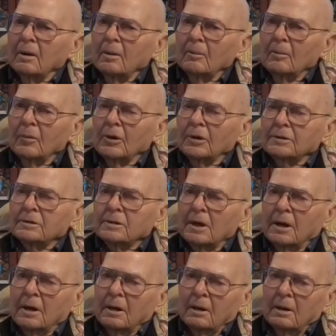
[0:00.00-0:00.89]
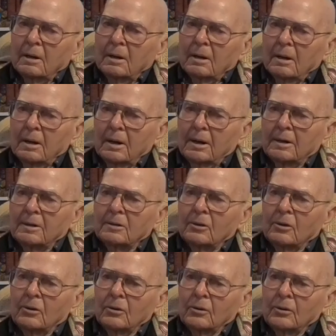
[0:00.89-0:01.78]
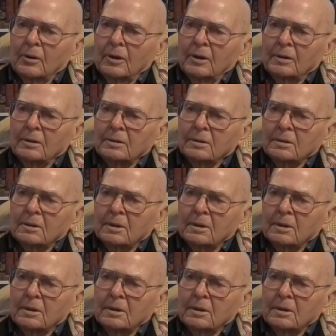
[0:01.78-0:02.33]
but uh, I know it.